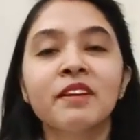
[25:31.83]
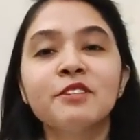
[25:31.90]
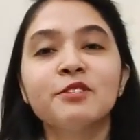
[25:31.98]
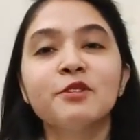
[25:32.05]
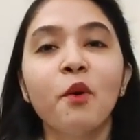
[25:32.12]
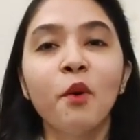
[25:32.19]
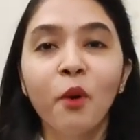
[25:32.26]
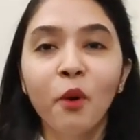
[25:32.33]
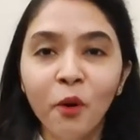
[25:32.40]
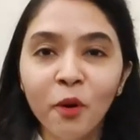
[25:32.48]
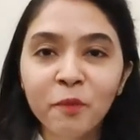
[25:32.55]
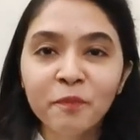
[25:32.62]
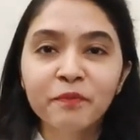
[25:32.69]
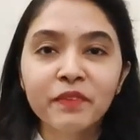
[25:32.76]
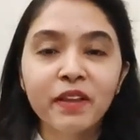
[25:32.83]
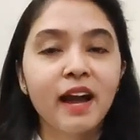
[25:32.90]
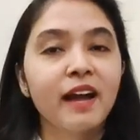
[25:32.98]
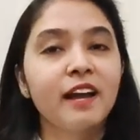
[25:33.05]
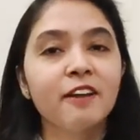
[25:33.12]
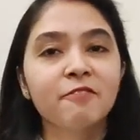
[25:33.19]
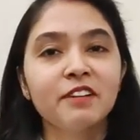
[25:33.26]
So hope
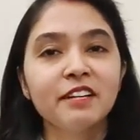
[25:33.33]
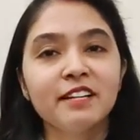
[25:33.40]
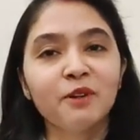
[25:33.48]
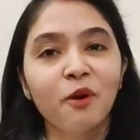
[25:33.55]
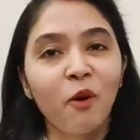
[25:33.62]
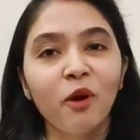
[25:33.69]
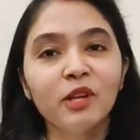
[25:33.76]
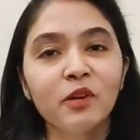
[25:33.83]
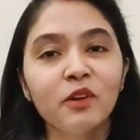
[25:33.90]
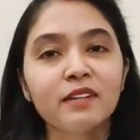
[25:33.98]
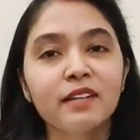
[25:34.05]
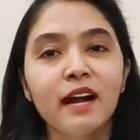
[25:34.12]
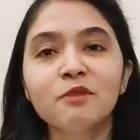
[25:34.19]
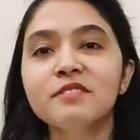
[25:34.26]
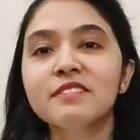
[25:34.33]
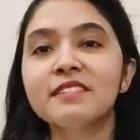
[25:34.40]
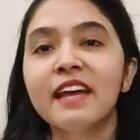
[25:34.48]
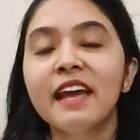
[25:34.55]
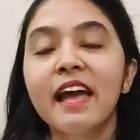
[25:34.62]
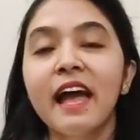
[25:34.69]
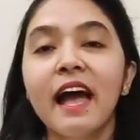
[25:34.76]
I have cleared all your doubts,
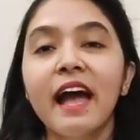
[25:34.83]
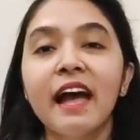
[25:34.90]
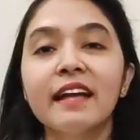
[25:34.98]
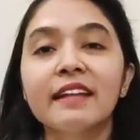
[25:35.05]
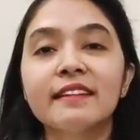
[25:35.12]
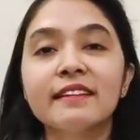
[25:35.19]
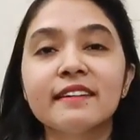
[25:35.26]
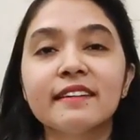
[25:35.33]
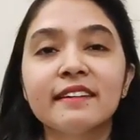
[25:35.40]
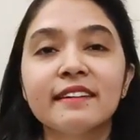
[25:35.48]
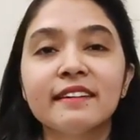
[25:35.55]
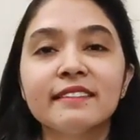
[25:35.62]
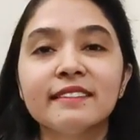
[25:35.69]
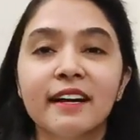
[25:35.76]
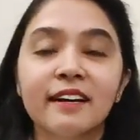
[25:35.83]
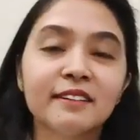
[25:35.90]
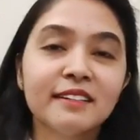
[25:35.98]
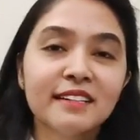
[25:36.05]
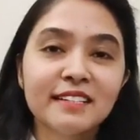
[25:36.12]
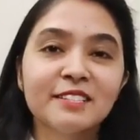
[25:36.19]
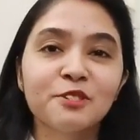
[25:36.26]
and yeah,
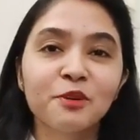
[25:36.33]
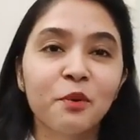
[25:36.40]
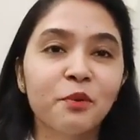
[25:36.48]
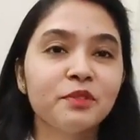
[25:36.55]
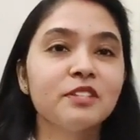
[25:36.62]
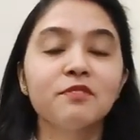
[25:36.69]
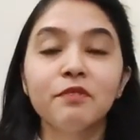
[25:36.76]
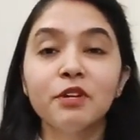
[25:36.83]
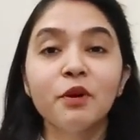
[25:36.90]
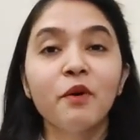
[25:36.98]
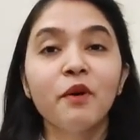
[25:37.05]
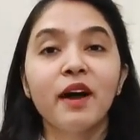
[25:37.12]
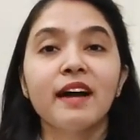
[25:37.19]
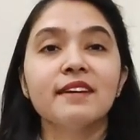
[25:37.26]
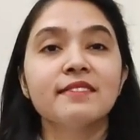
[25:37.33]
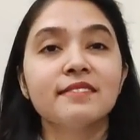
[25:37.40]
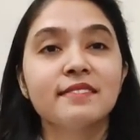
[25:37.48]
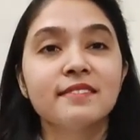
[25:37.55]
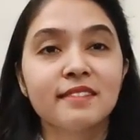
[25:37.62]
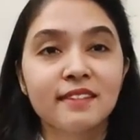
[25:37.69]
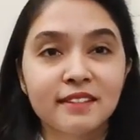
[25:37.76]
so this video
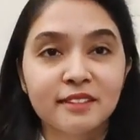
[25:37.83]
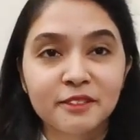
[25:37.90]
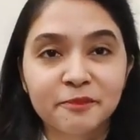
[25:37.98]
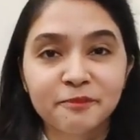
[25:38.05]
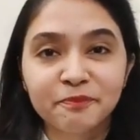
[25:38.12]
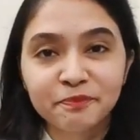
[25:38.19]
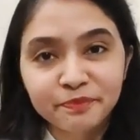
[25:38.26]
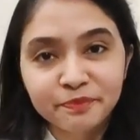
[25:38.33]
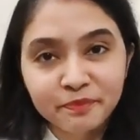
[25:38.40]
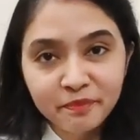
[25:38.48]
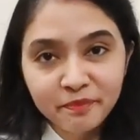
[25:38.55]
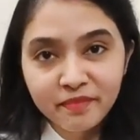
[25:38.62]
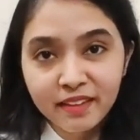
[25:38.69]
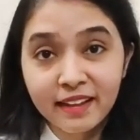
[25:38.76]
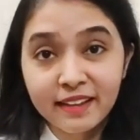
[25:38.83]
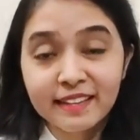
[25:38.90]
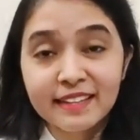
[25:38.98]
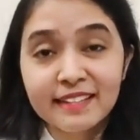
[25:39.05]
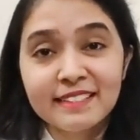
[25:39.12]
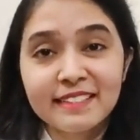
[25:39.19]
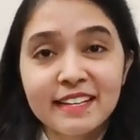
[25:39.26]
has I
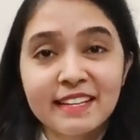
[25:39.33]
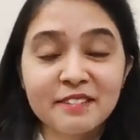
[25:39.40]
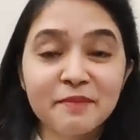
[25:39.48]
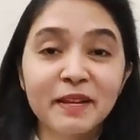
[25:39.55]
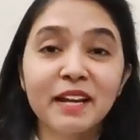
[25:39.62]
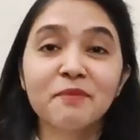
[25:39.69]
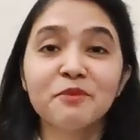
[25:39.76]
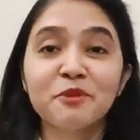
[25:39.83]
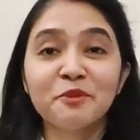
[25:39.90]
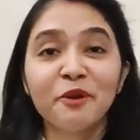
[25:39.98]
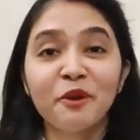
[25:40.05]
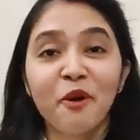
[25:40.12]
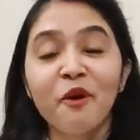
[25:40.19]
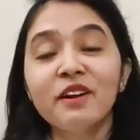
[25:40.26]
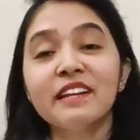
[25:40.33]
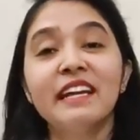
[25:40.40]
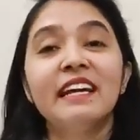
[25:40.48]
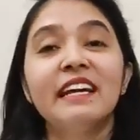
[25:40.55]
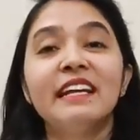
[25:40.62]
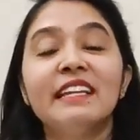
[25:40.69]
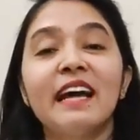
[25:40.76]
guess it has become too long.
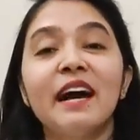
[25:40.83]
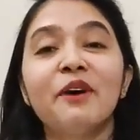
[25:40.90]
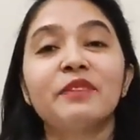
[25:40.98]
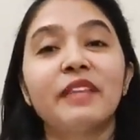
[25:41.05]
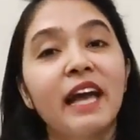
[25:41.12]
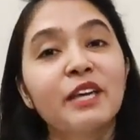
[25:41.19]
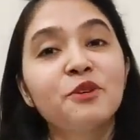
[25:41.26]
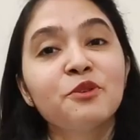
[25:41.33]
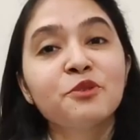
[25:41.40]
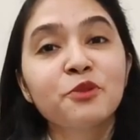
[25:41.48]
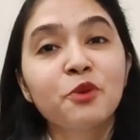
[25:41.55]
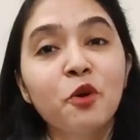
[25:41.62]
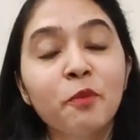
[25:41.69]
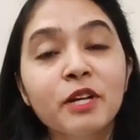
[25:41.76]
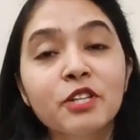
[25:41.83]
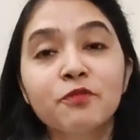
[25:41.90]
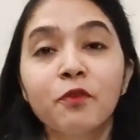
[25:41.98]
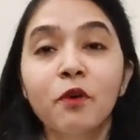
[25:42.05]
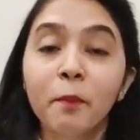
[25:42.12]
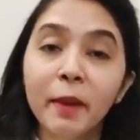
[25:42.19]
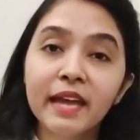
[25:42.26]
Now, thank you so much
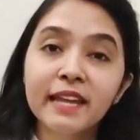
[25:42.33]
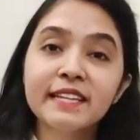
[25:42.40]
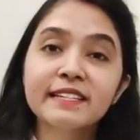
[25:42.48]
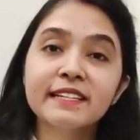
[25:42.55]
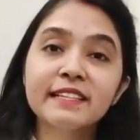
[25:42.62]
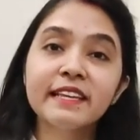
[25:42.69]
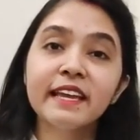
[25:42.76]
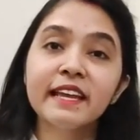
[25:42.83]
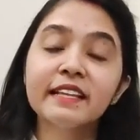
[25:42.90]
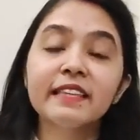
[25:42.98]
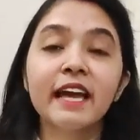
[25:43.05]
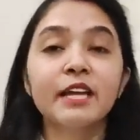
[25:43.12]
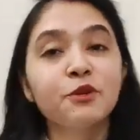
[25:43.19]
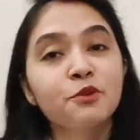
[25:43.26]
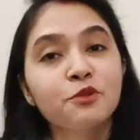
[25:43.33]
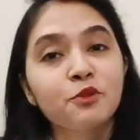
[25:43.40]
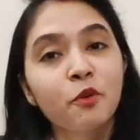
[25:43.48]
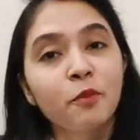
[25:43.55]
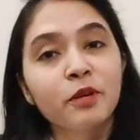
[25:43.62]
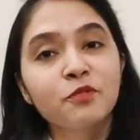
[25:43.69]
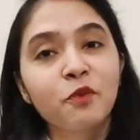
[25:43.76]
for bearing till the end. Thank you
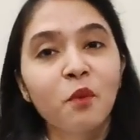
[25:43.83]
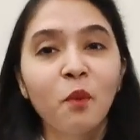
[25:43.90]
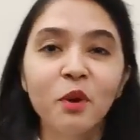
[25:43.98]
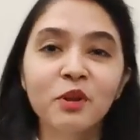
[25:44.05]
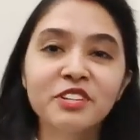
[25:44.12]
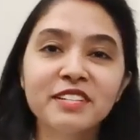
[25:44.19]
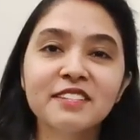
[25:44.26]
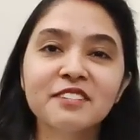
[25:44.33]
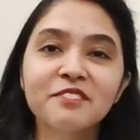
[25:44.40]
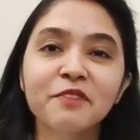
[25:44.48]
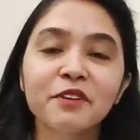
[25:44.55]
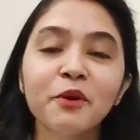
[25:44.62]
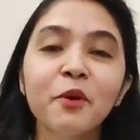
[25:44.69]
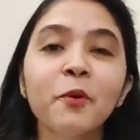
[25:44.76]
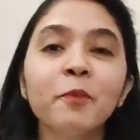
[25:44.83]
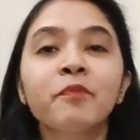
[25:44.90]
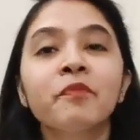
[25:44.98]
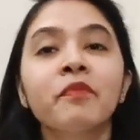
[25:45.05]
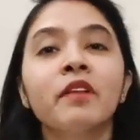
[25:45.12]
so much for watching this video.